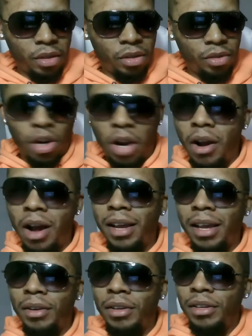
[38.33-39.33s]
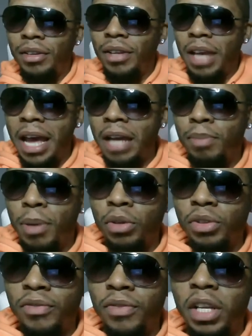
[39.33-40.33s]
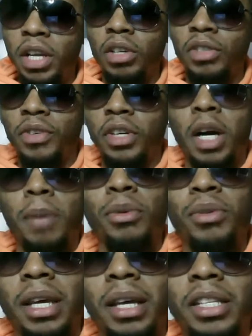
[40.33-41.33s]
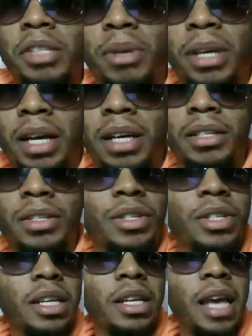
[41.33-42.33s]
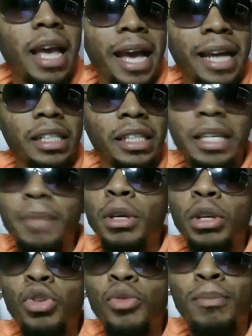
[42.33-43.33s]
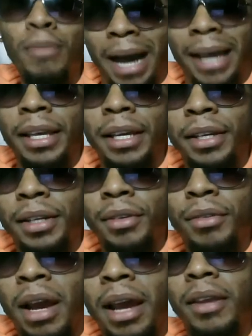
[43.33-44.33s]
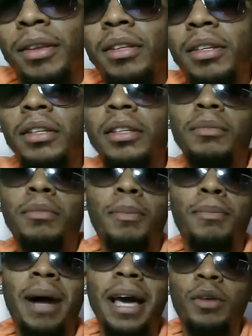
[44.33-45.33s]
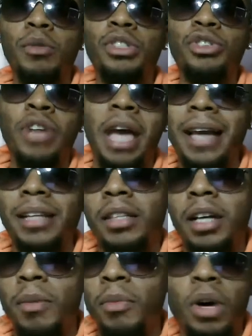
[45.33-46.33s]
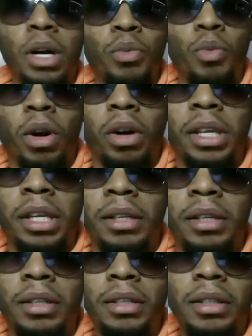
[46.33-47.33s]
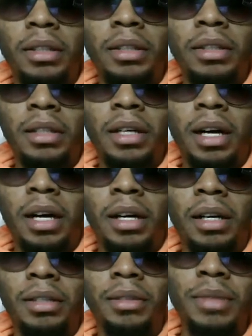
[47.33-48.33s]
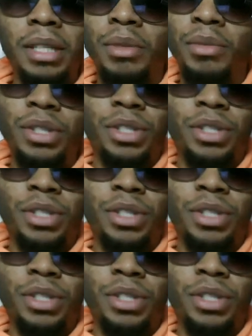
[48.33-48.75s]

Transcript: J Rocc hadn't posted videos for a couple days because I had to get me a new mic, right? My mic was jacked up, wasn't working. Uh, it was